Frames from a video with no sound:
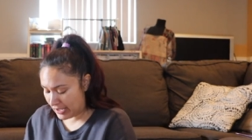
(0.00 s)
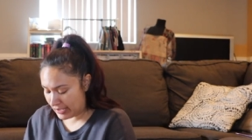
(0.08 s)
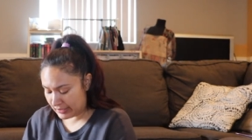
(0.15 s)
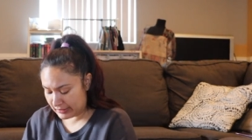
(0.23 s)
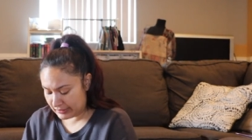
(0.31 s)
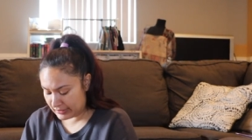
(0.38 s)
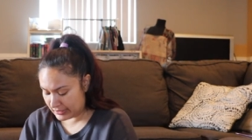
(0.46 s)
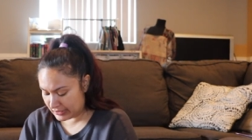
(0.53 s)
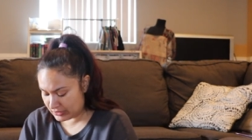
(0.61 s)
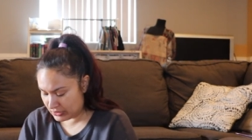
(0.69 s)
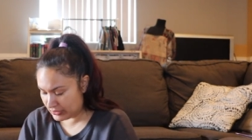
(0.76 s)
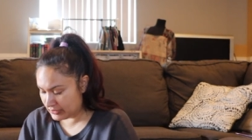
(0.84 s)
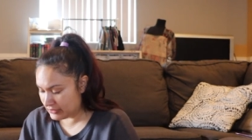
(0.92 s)
and it
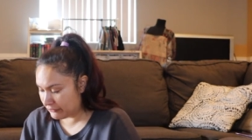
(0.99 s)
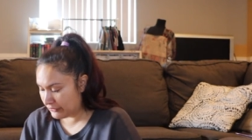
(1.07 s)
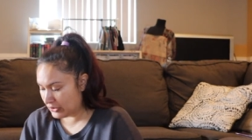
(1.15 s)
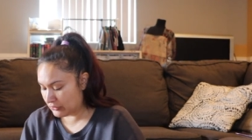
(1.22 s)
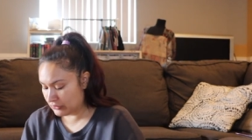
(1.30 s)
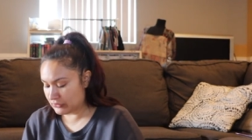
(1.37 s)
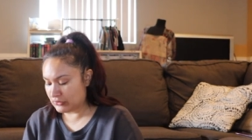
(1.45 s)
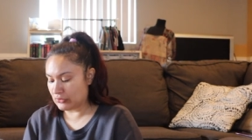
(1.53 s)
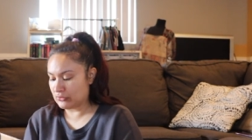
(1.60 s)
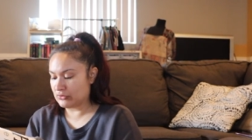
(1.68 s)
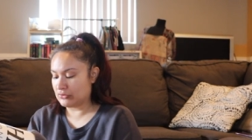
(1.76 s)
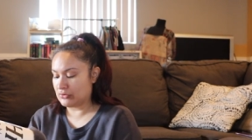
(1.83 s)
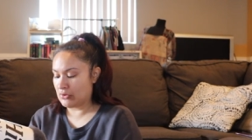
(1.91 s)
just feels
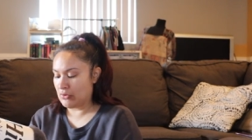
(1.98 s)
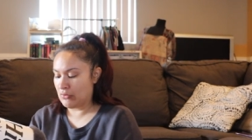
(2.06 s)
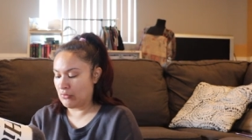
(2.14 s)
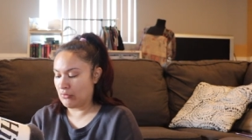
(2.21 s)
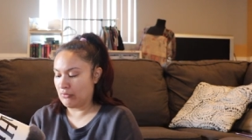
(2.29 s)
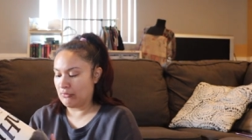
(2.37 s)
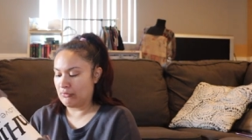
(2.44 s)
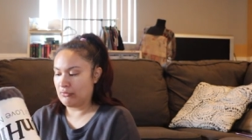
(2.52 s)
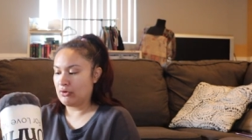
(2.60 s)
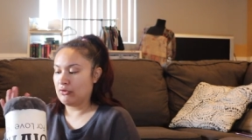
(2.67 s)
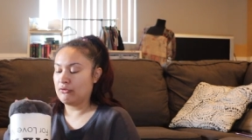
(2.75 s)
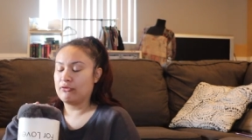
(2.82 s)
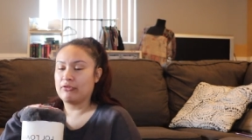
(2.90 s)
so
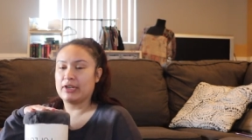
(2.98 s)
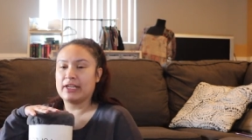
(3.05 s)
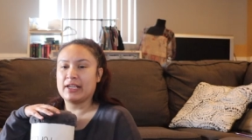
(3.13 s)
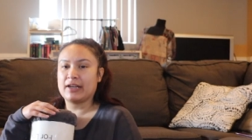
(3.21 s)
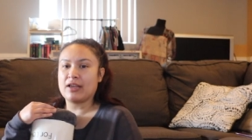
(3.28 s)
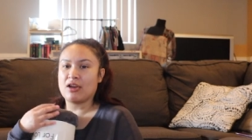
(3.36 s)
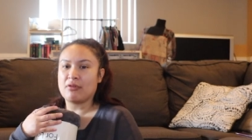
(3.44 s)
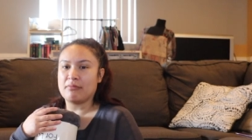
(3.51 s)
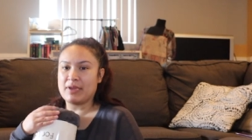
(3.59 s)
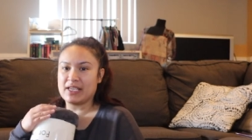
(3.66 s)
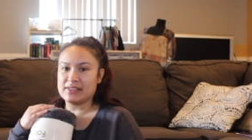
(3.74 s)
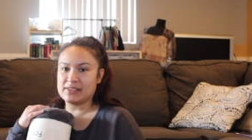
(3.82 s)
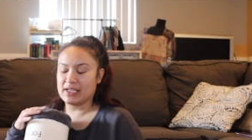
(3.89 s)
freaking
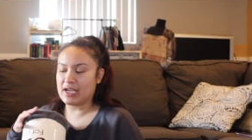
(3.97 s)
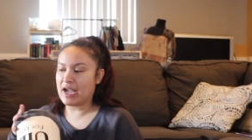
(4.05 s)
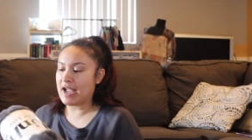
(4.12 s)
amazing.